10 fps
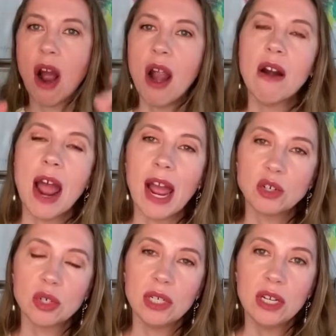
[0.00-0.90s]
are
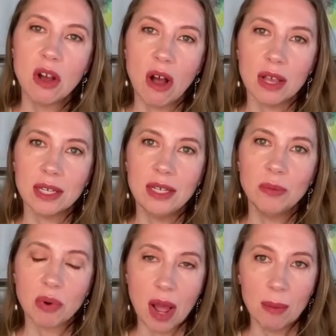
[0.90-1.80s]
actually
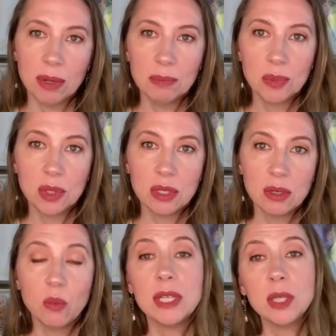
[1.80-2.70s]
causing problems
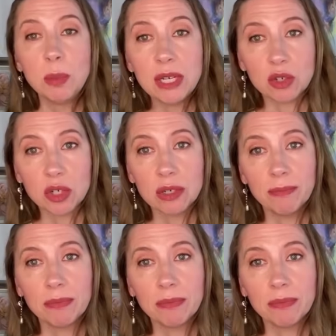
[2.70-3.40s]
with speech.